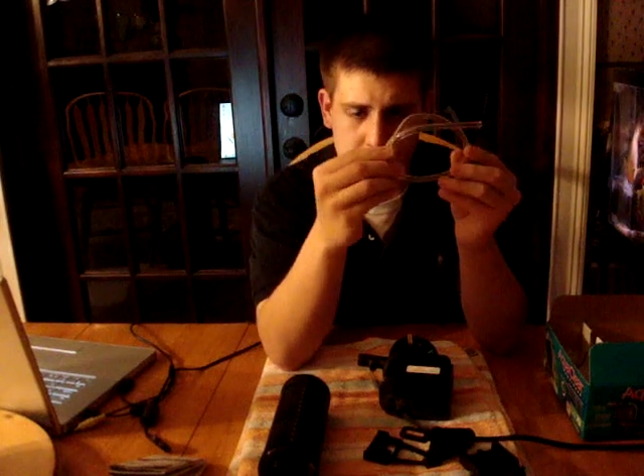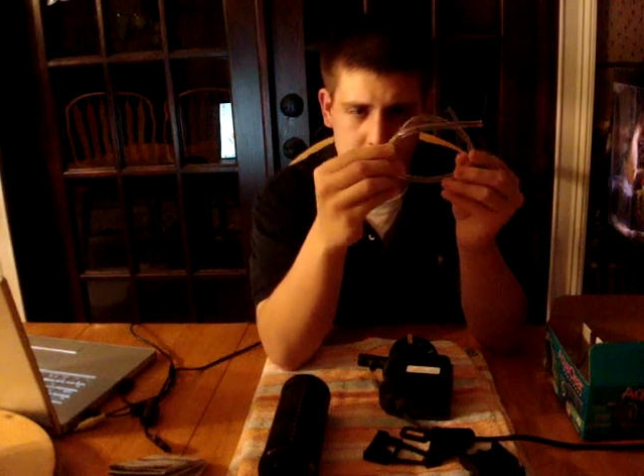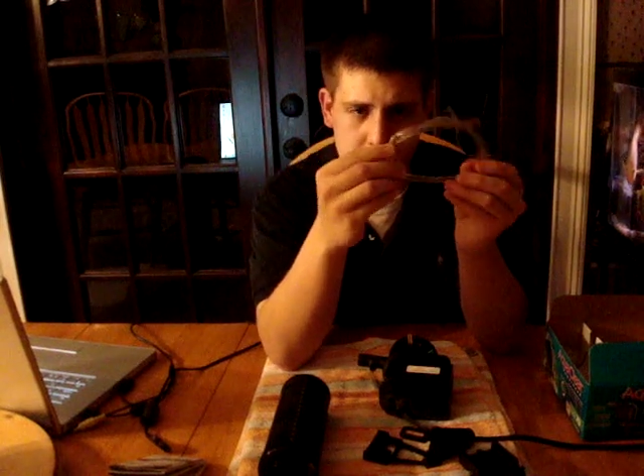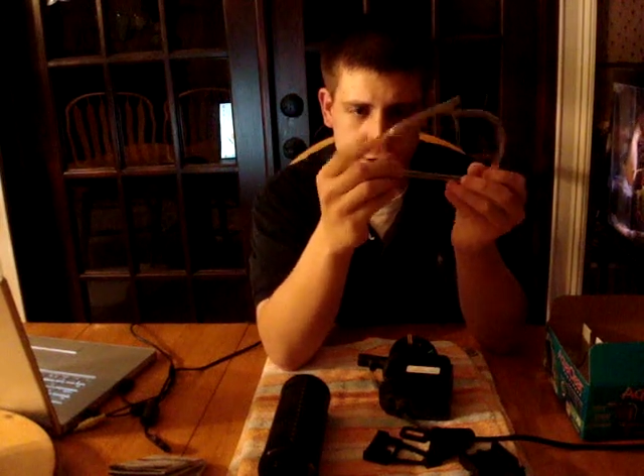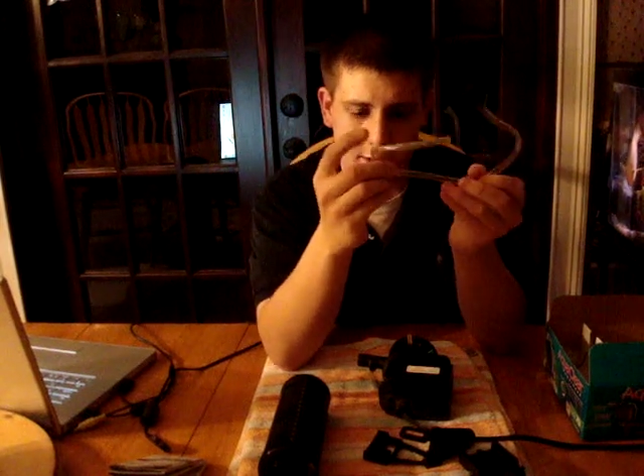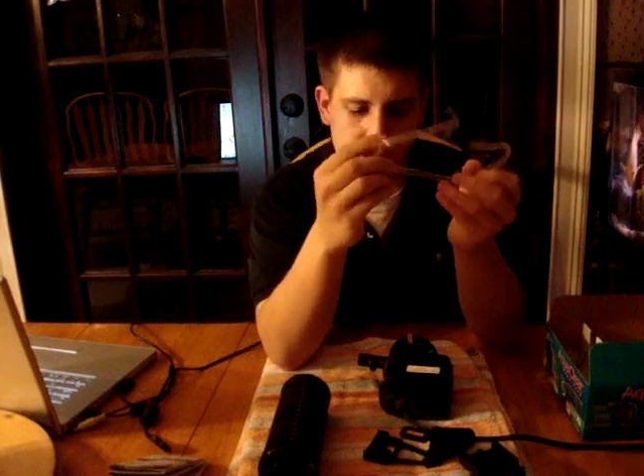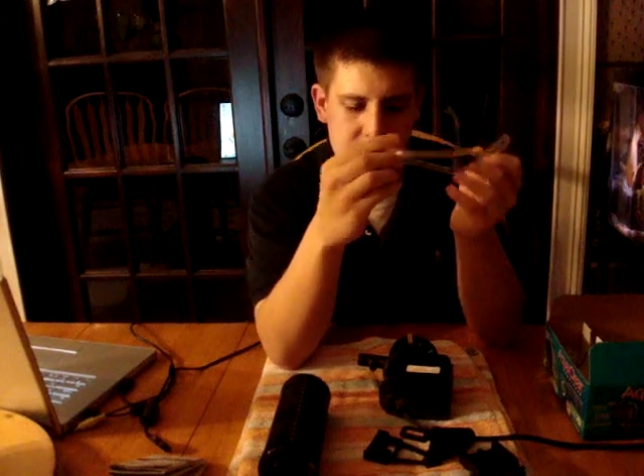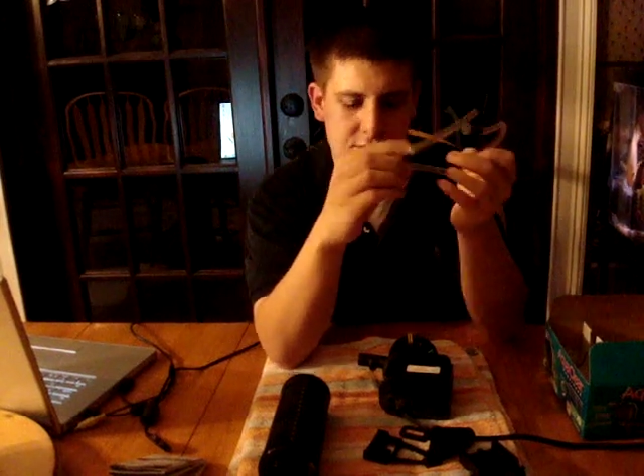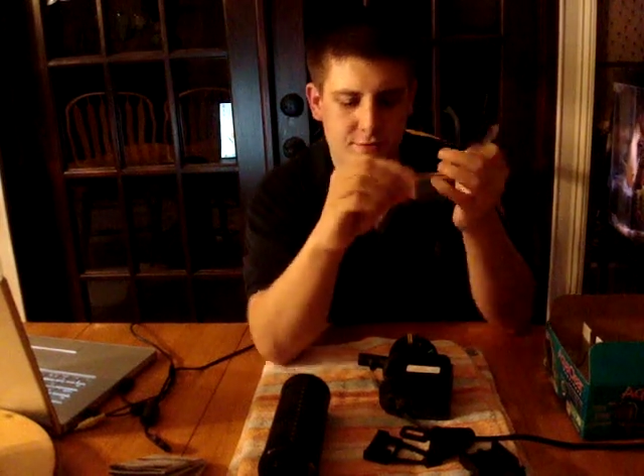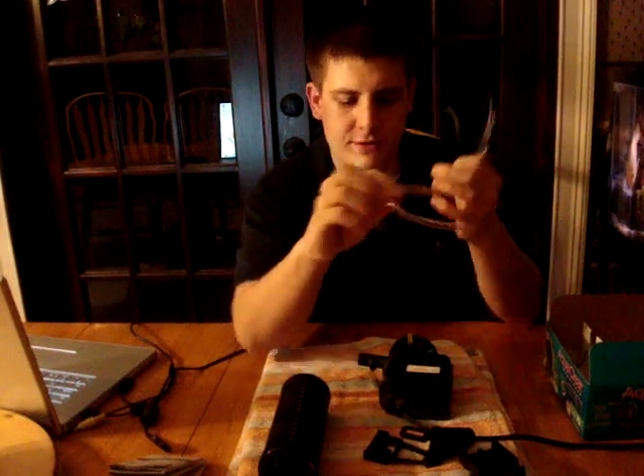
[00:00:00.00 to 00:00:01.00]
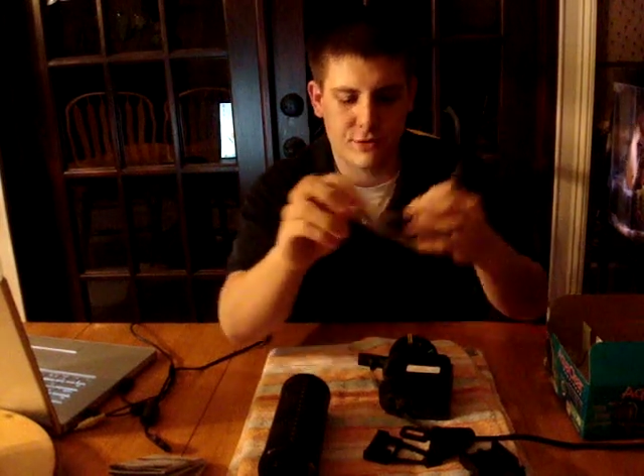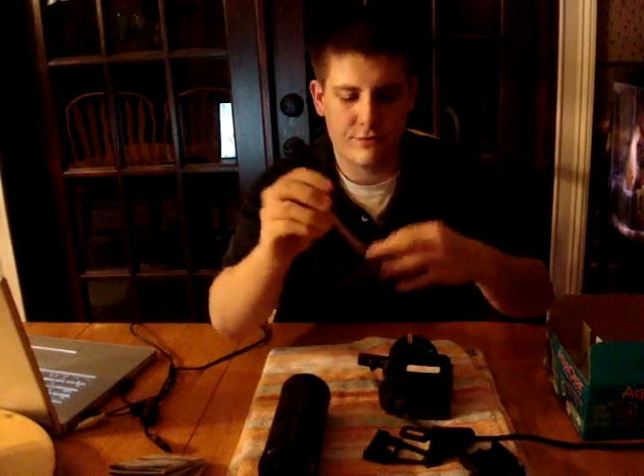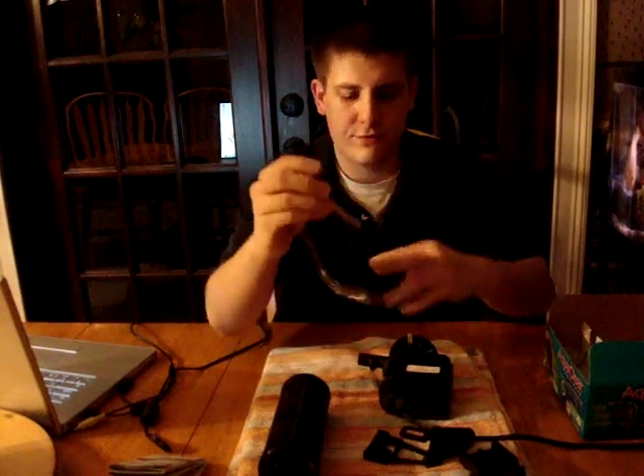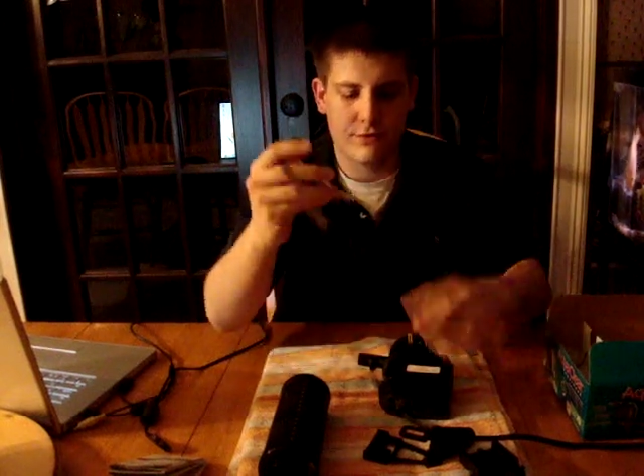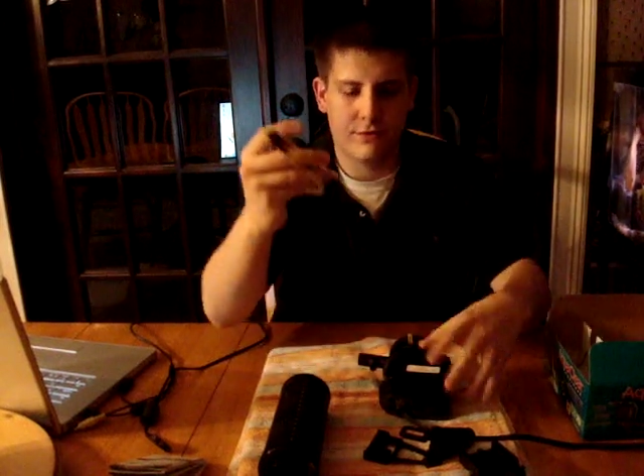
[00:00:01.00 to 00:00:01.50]
aeration
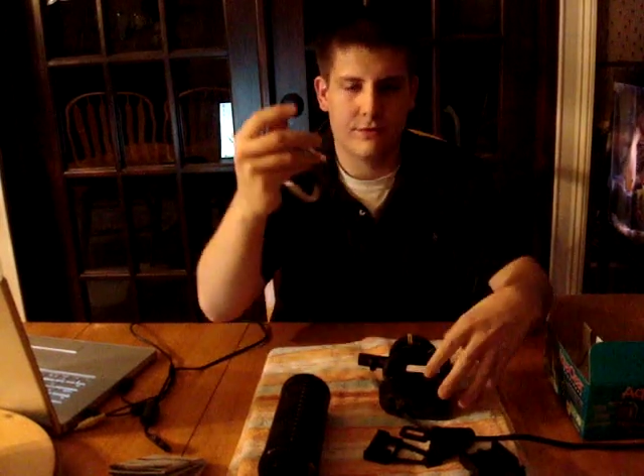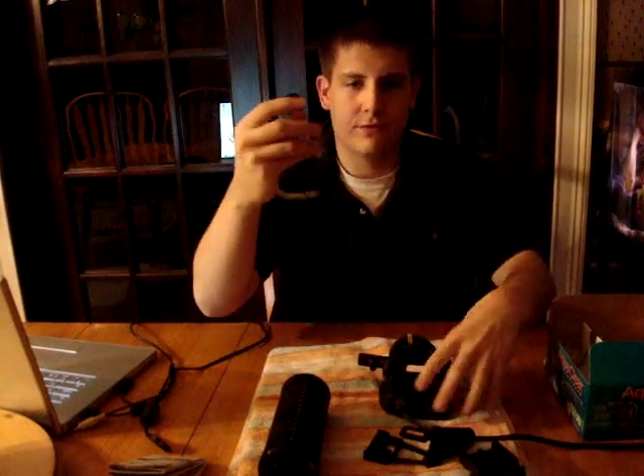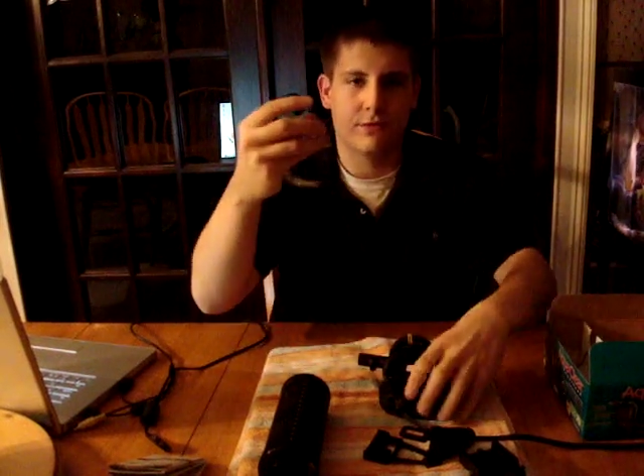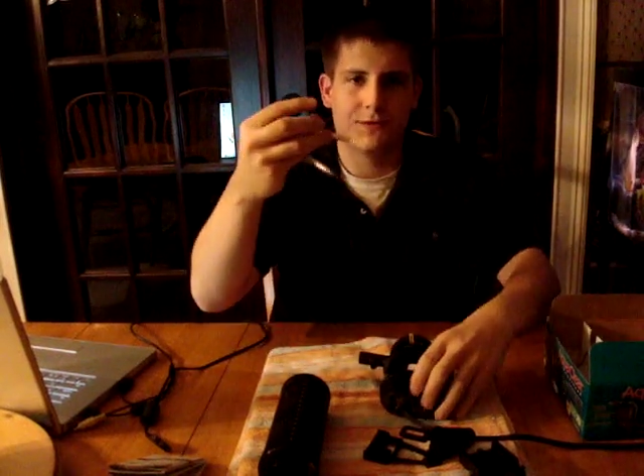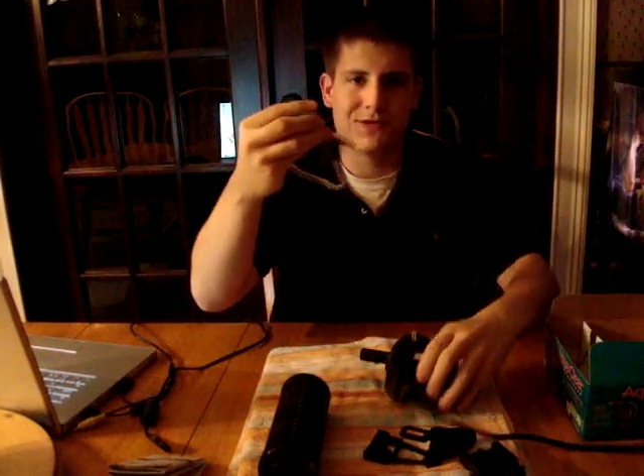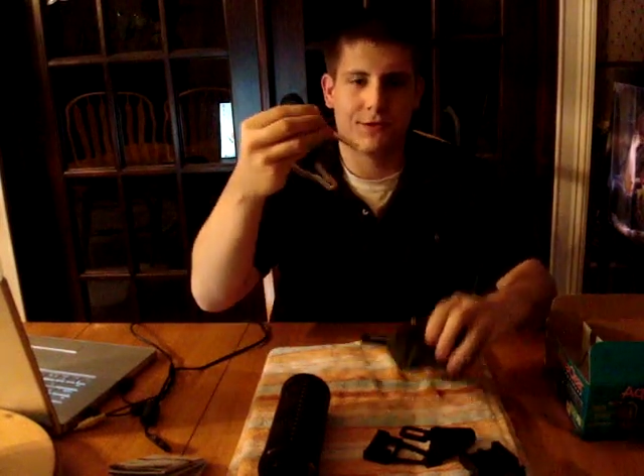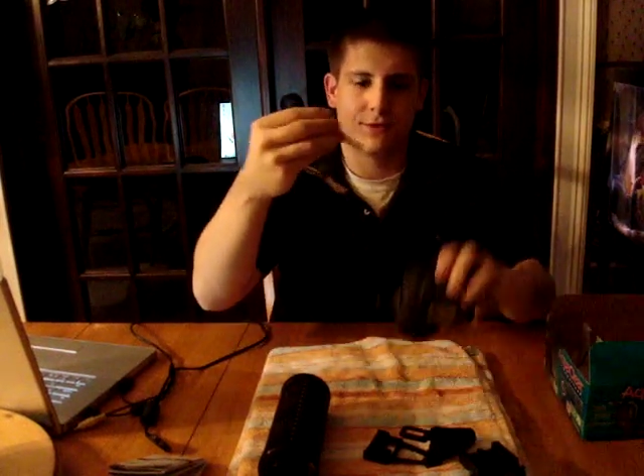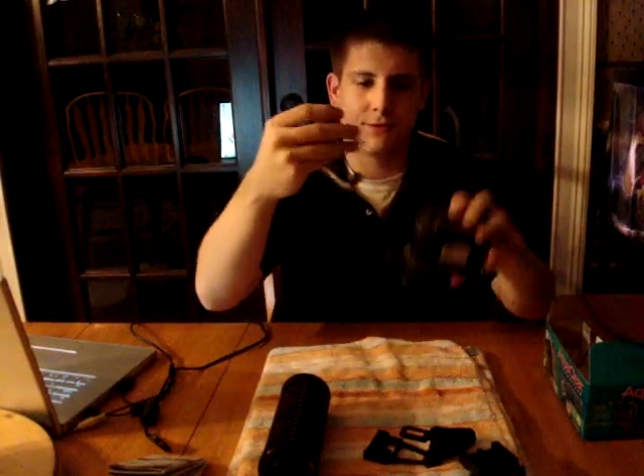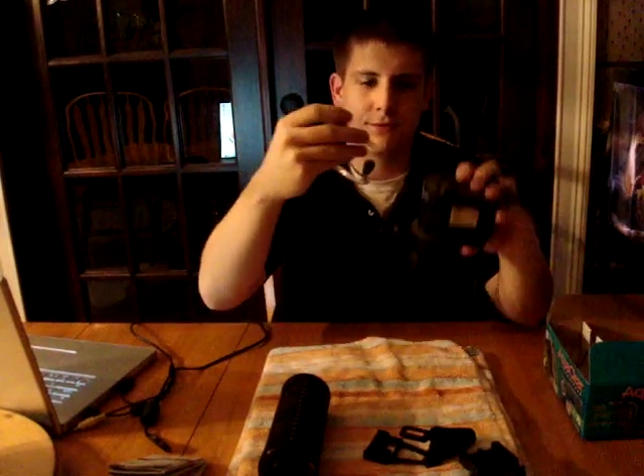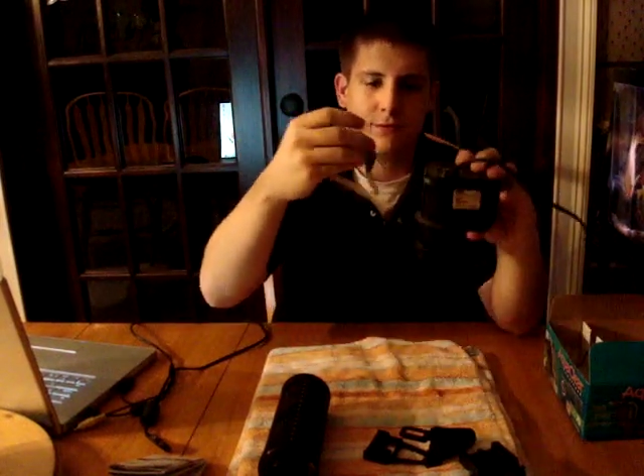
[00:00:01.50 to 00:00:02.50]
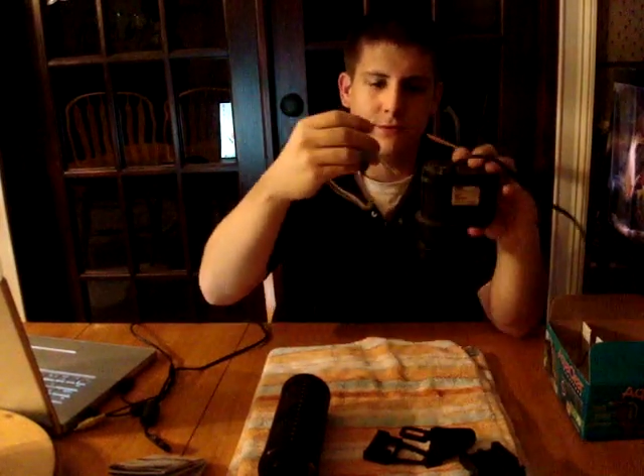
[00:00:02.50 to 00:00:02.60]
valve. Hooks on